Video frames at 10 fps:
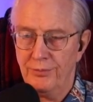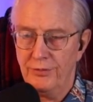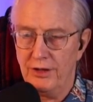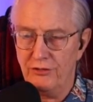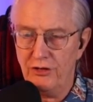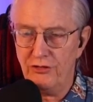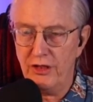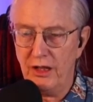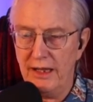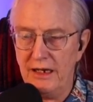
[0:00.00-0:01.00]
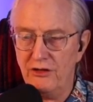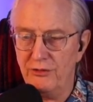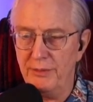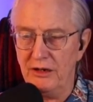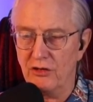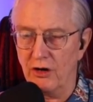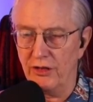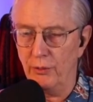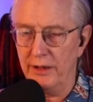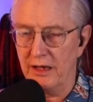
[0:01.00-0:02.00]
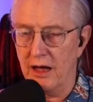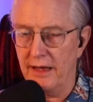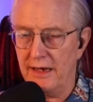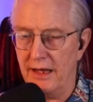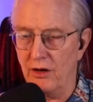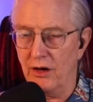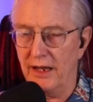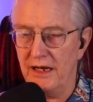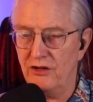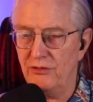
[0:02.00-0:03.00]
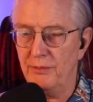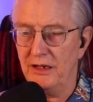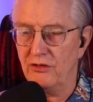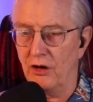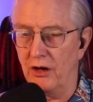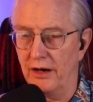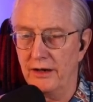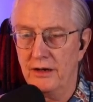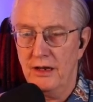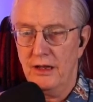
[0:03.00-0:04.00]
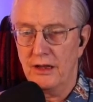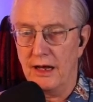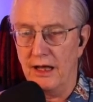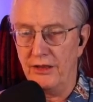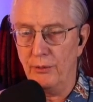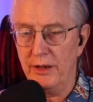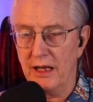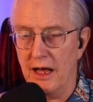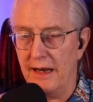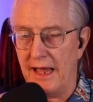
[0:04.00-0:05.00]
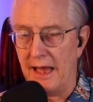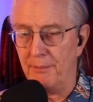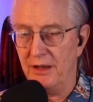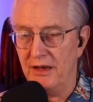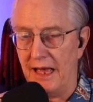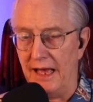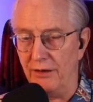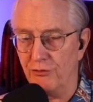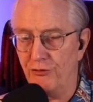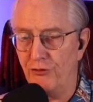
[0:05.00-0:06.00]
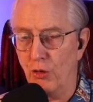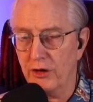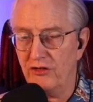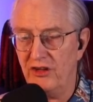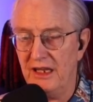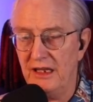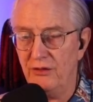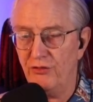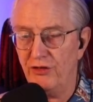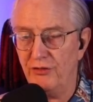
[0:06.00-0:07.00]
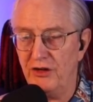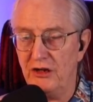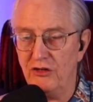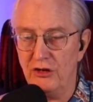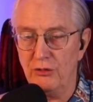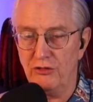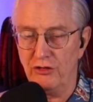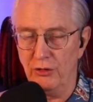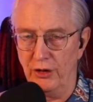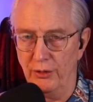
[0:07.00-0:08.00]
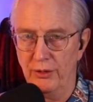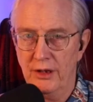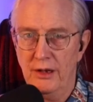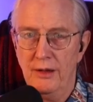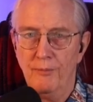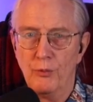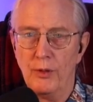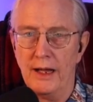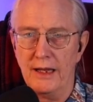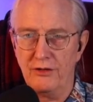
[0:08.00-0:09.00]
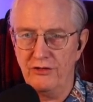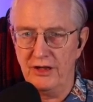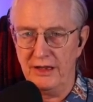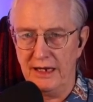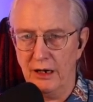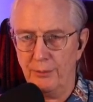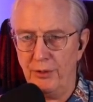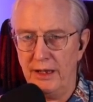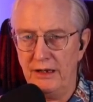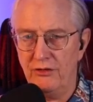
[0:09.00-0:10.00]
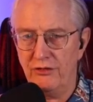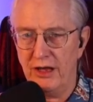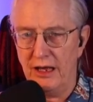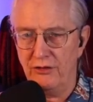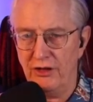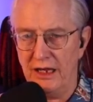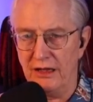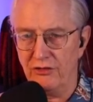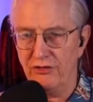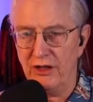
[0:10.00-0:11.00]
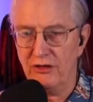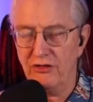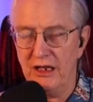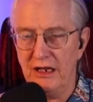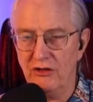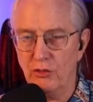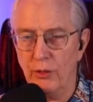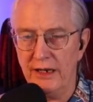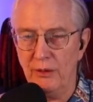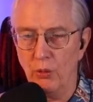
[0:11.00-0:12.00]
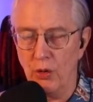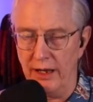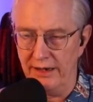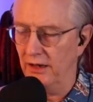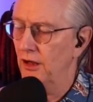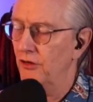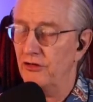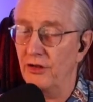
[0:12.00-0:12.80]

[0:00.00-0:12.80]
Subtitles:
This is the latest METAR that we got, and our latest METAR that we got happened at 1452 Zulu. Well, let's see. The airplane says it's 1621. So